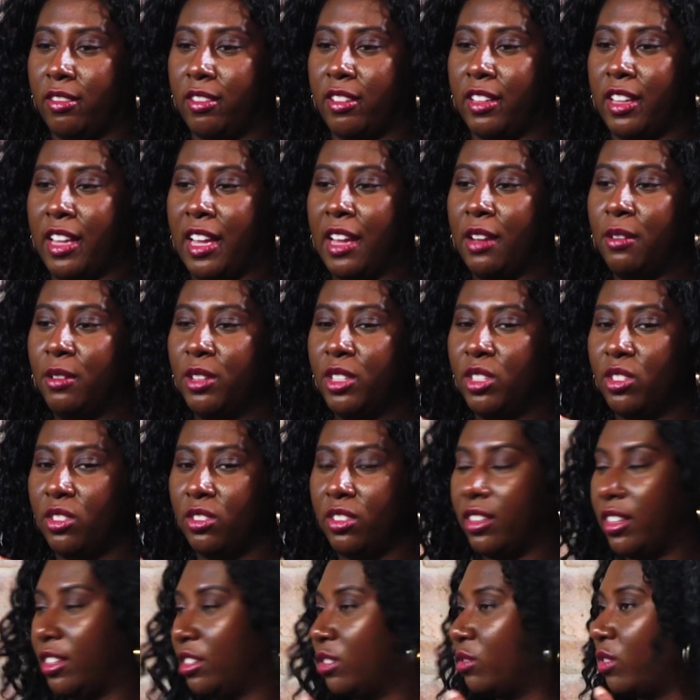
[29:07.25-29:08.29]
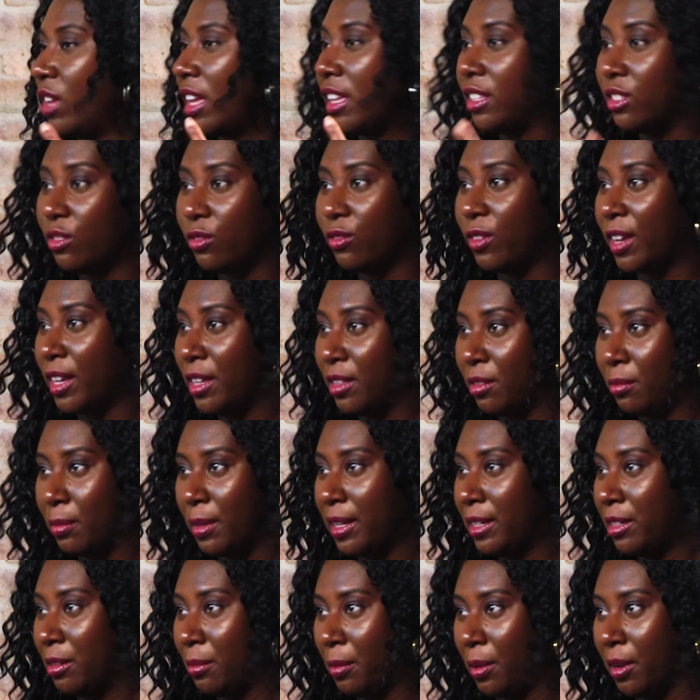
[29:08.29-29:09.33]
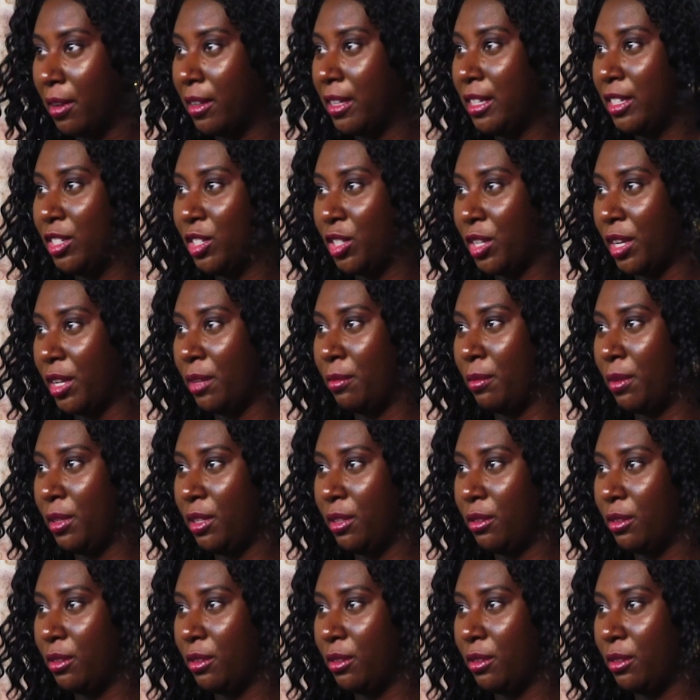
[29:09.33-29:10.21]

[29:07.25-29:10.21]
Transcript: How has faith played a part in shaping you?